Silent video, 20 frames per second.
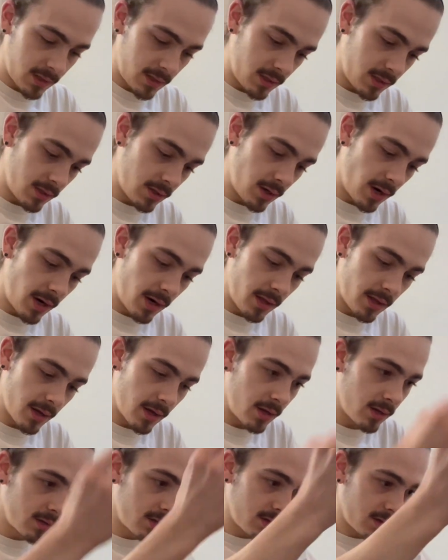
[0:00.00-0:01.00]
Is there anything
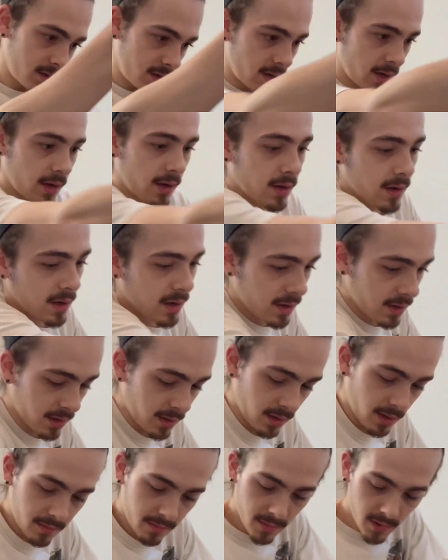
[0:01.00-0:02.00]
else? Okay.
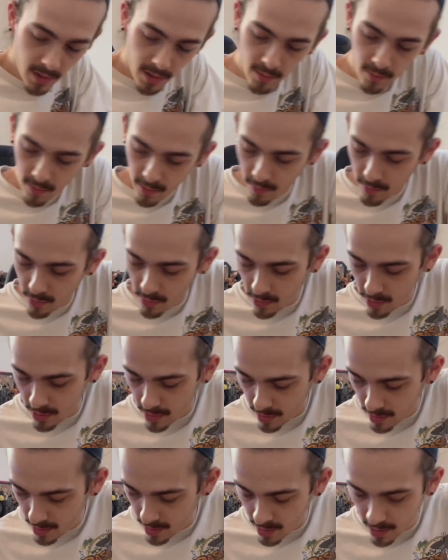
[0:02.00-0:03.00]
Yeah, got one more
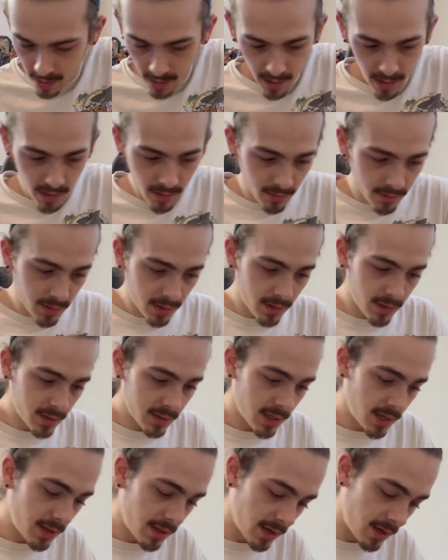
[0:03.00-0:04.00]
in there. I don't think there's
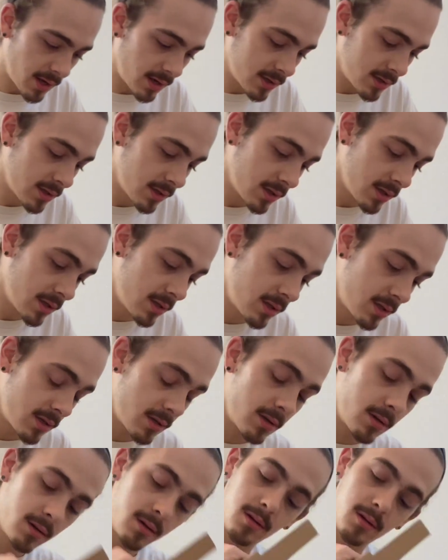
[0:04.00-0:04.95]
anything else in this one.